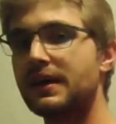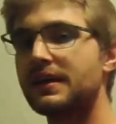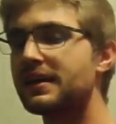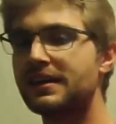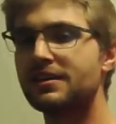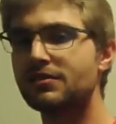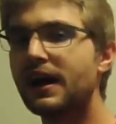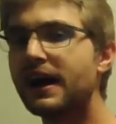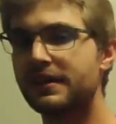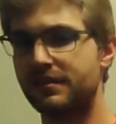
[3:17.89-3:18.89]
You're
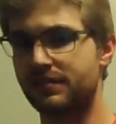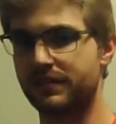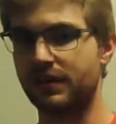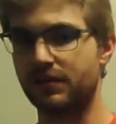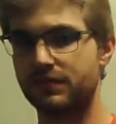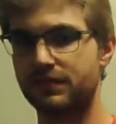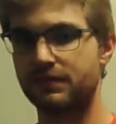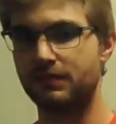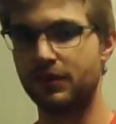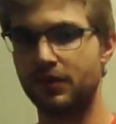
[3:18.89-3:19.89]
lying to yourself,
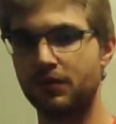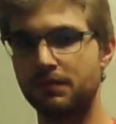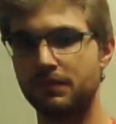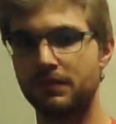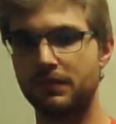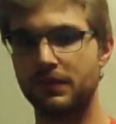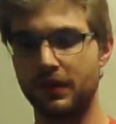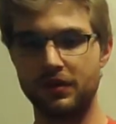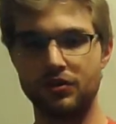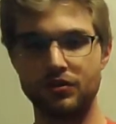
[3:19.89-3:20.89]
you know?
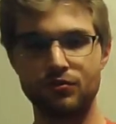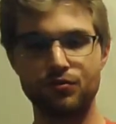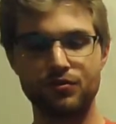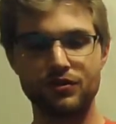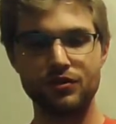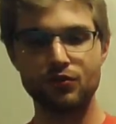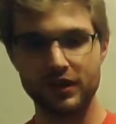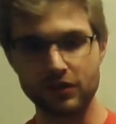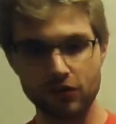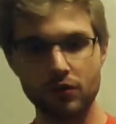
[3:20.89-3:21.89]
You
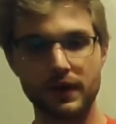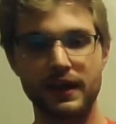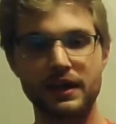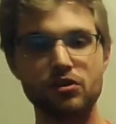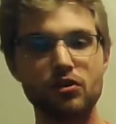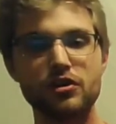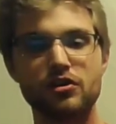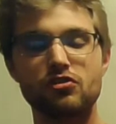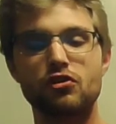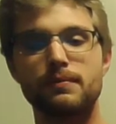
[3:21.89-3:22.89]
can do it, and you know you
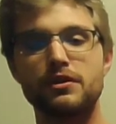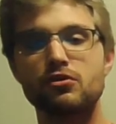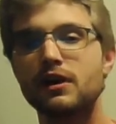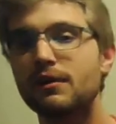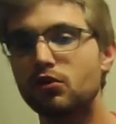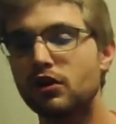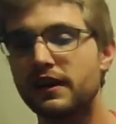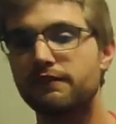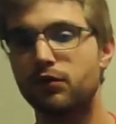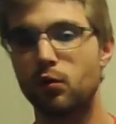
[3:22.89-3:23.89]
can do it, but you're not
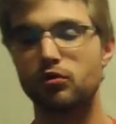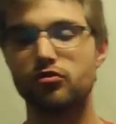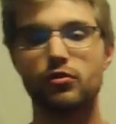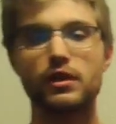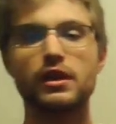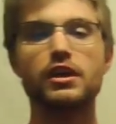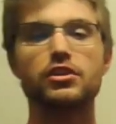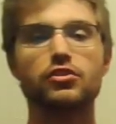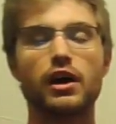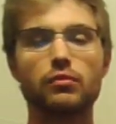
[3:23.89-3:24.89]
looking forward to it.
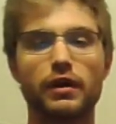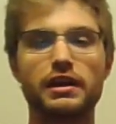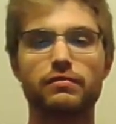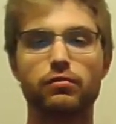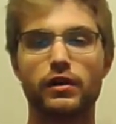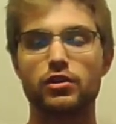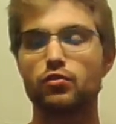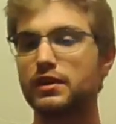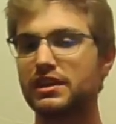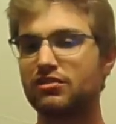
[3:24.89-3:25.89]
You're not ready for it. You
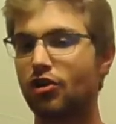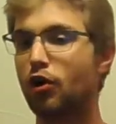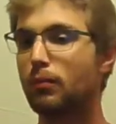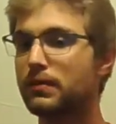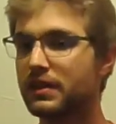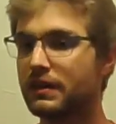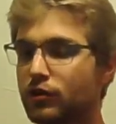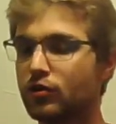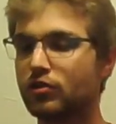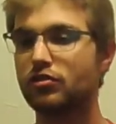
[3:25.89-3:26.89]
really don't believe
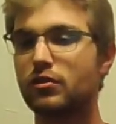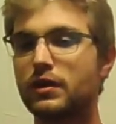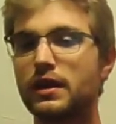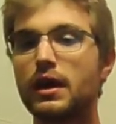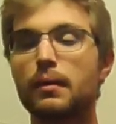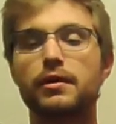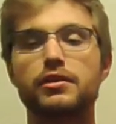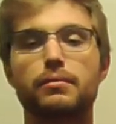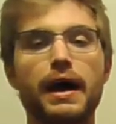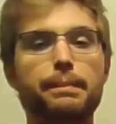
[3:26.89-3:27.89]
you can do it, but
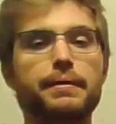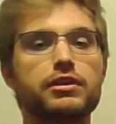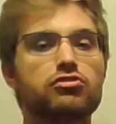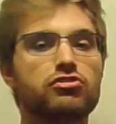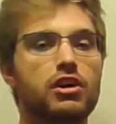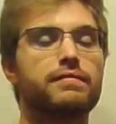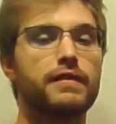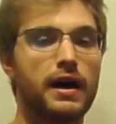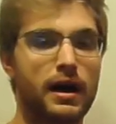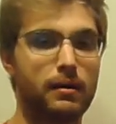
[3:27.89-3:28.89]
you're pepping yourself
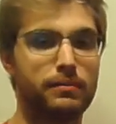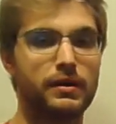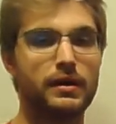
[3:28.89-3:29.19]
up.